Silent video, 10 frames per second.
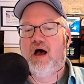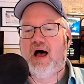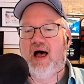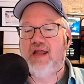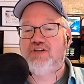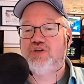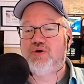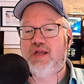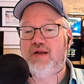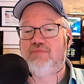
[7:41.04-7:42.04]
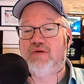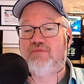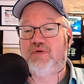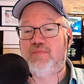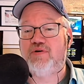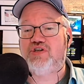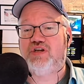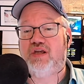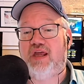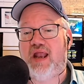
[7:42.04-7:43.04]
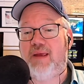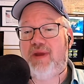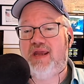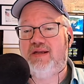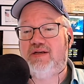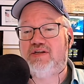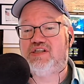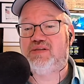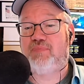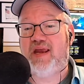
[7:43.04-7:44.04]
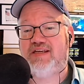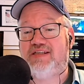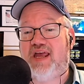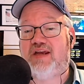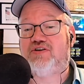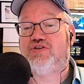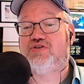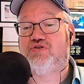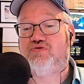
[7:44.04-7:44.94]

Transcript: I took it and refurbished it and I made it a SpaceX